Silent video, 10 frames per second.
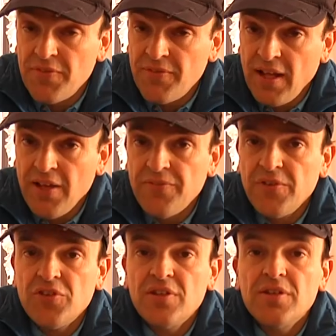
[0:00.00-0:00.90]
Fly
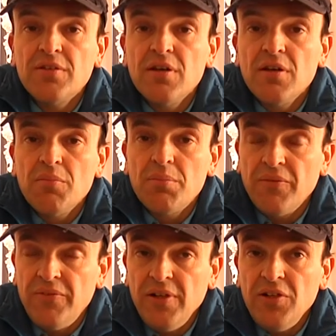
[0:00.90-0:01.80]
fishing
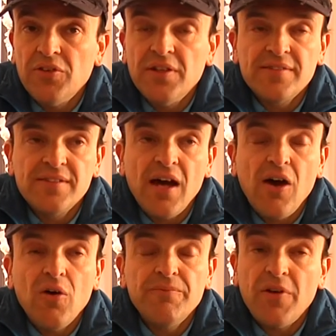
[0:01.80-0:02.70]
pavilion is
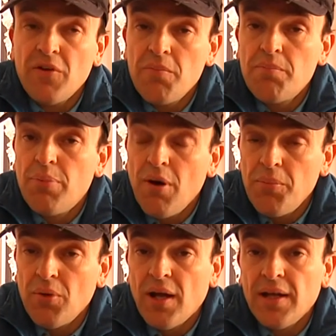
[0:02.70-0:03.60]
now very
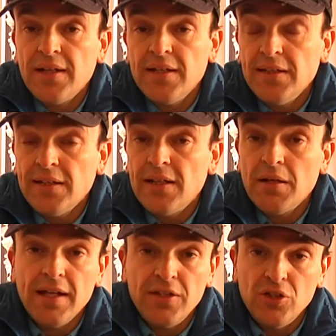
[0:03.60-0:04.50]
popular in Italy,
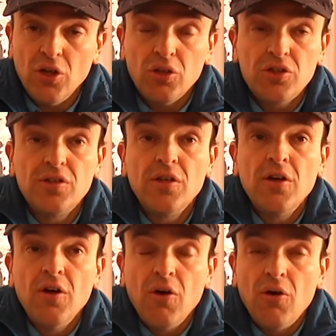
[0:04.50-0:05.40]
and not
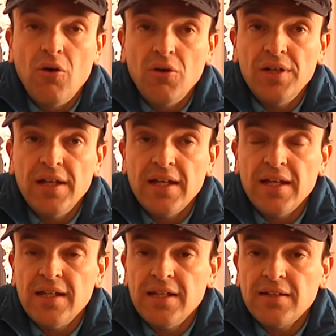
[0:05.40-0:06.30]
only
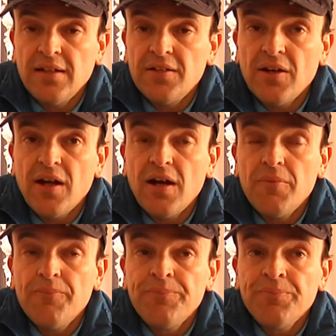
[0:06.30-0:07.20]
in Italy. There
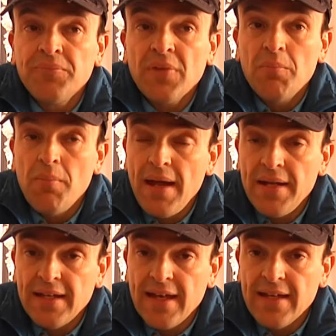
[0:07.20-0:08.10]
are
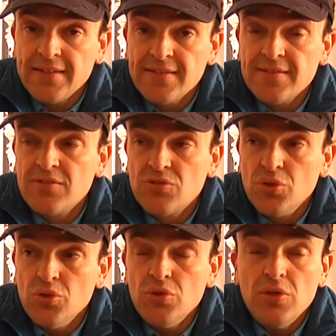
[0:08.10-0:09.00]
many guests
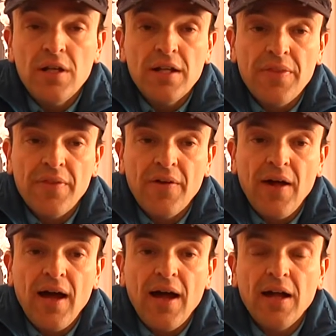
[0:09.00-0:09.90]
too. There
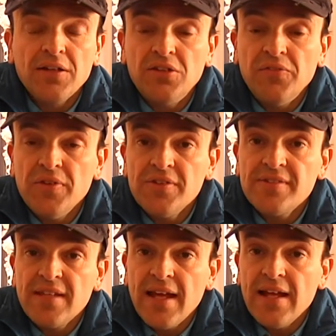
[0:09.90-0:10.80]
are different
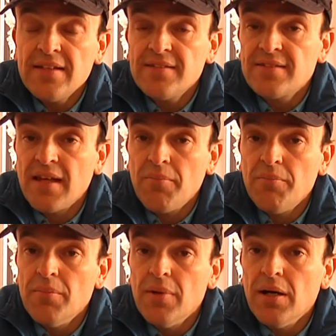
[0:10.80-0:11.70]
stands,
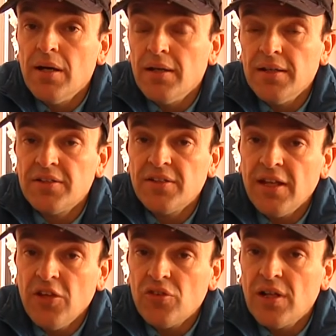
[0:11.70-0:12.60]
some
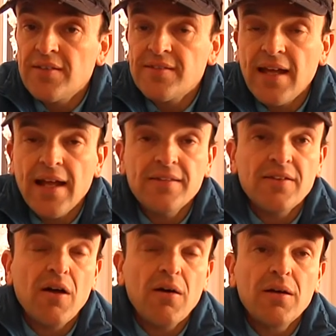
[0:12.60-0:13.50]
international stands.
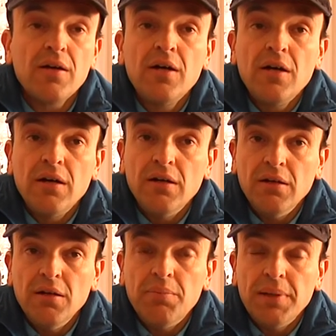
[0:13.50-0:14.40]
There
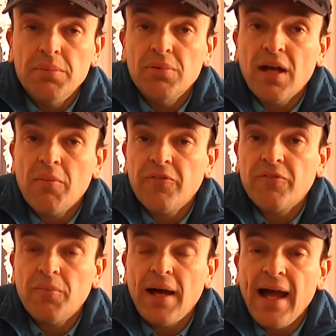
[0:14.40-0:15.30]
are people coming
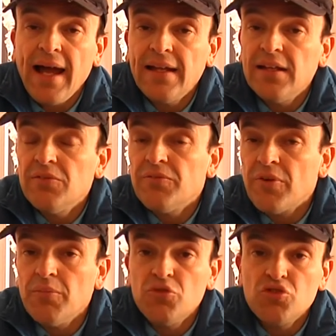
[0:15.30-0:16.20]
from Ireland,
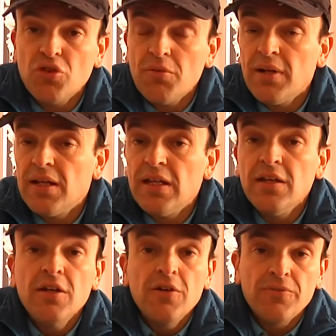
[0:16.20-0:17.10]
from Germany,
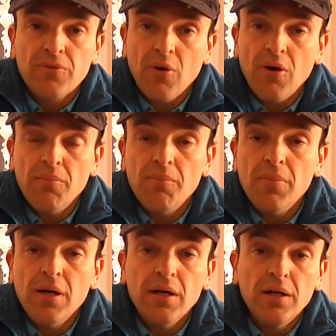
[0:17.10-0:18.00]
from
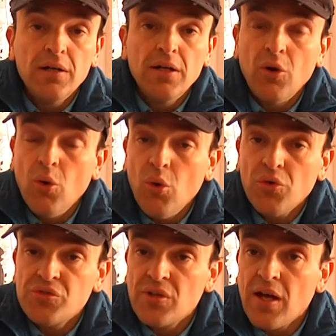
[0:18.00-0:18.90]

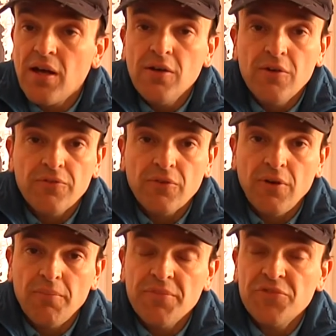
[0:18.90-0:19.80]
Austria,
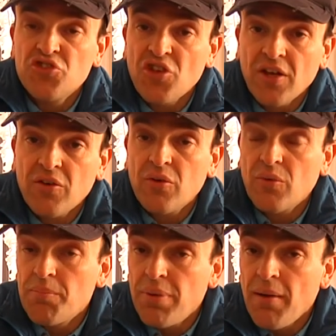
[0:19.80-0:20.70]
from Czech
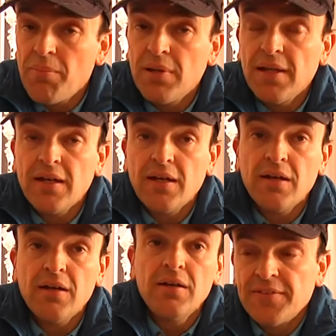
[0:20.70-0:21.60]
Republic.
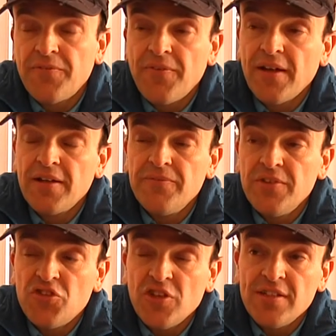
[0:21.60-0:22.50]
The fair in
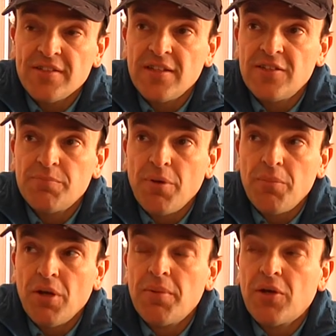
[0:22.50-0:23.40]
Vicenza is
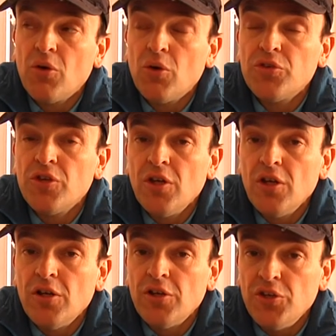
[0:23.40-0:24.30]
popular because
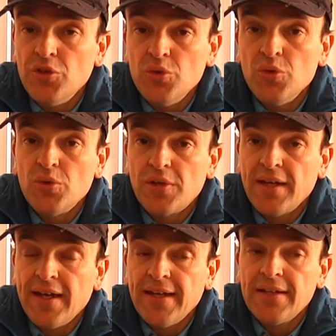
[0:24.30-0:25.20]
you
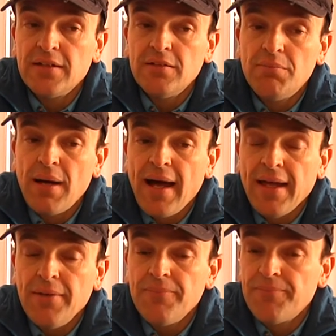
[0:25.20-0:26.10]
can buy.